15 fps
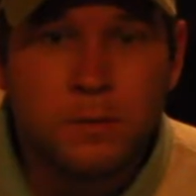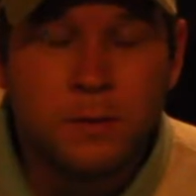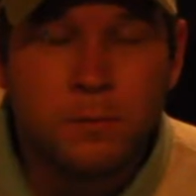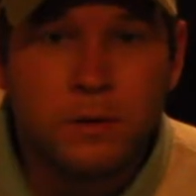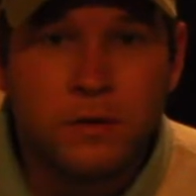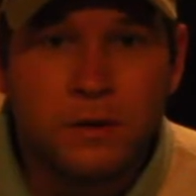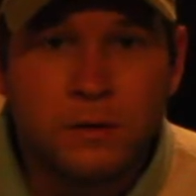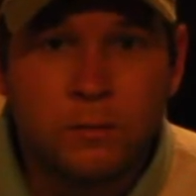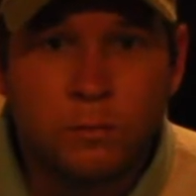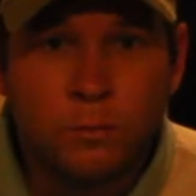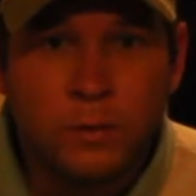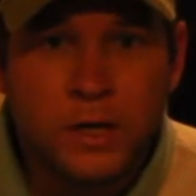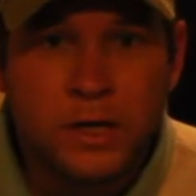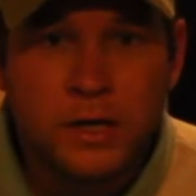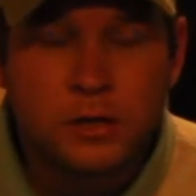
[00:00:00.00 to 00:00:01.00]
be within
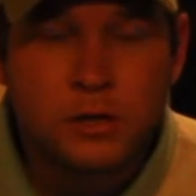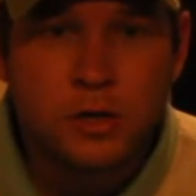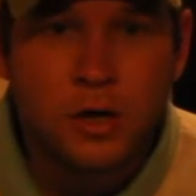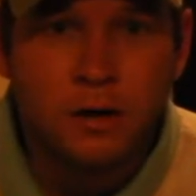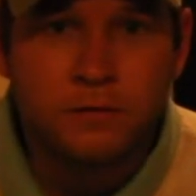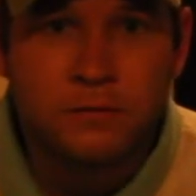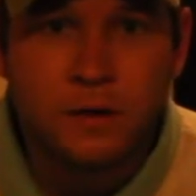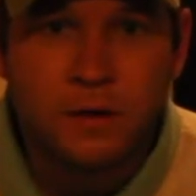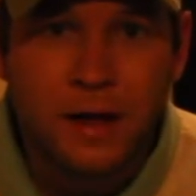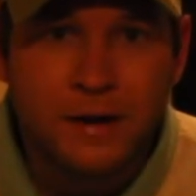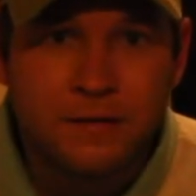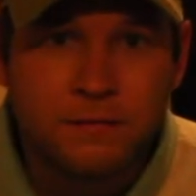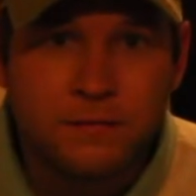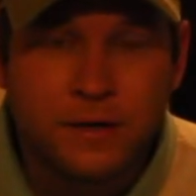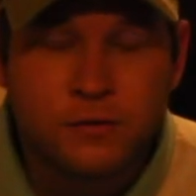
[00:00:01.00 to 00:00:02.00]
reach of the
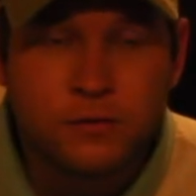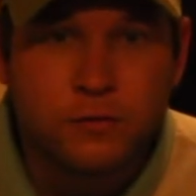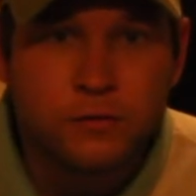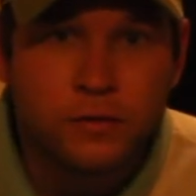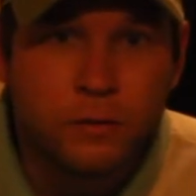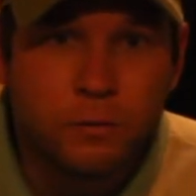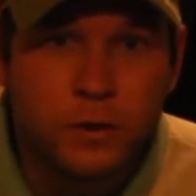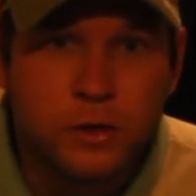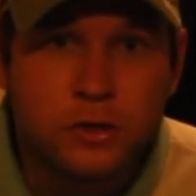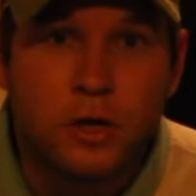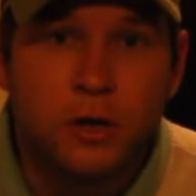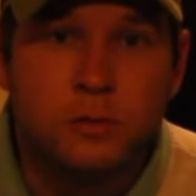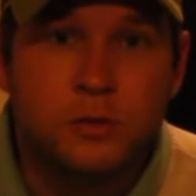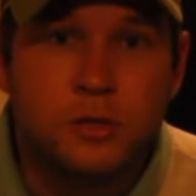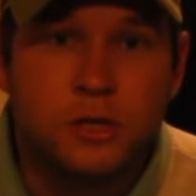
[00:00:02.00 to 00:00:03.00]
light fixtures that we
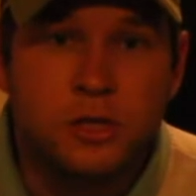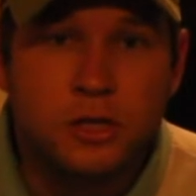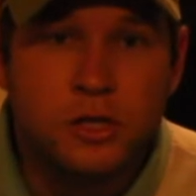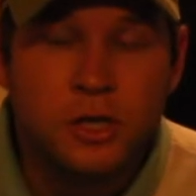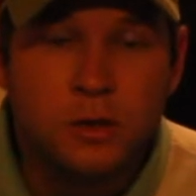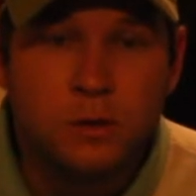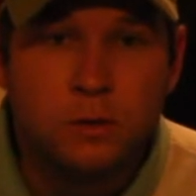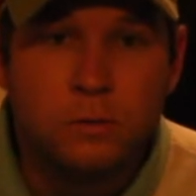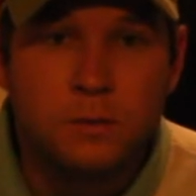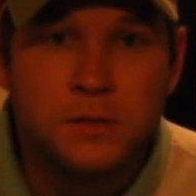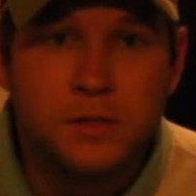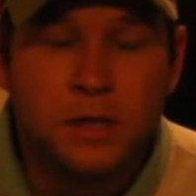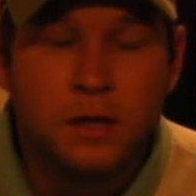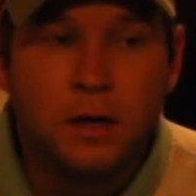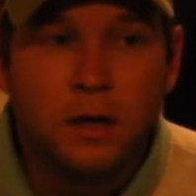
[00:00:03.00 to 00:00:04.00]
chose to
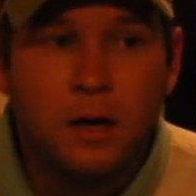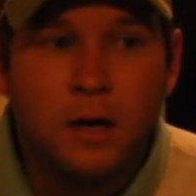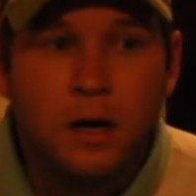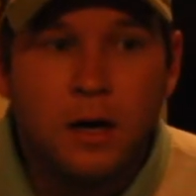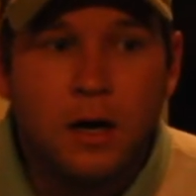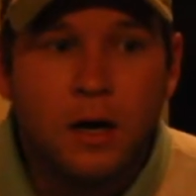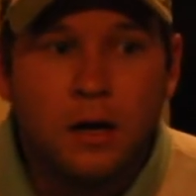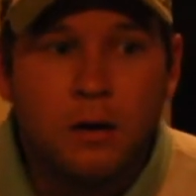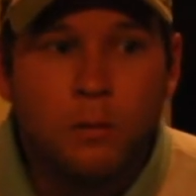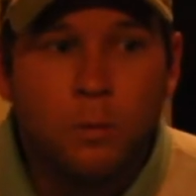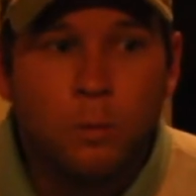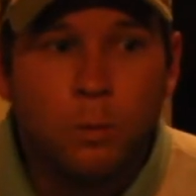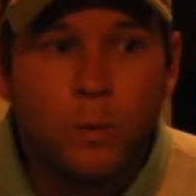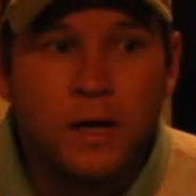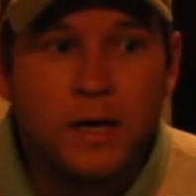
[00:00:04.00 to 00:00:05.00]
use.
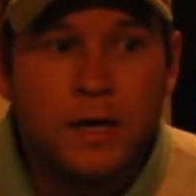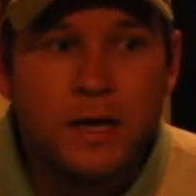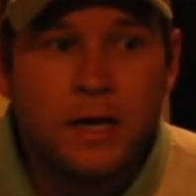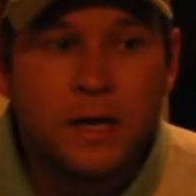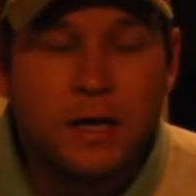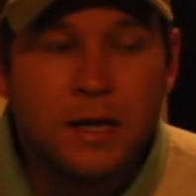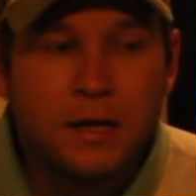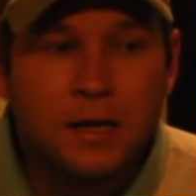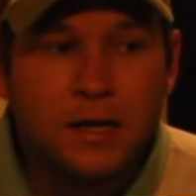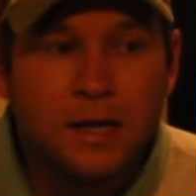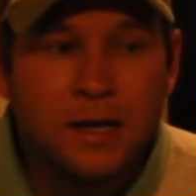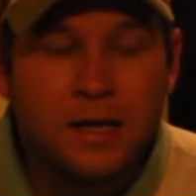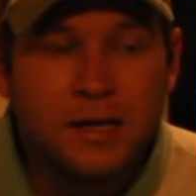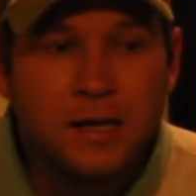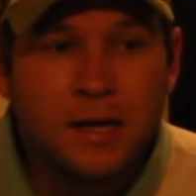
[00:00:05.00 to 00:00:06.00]
We
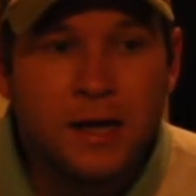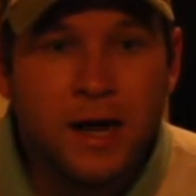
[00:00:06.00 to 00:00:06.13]
ended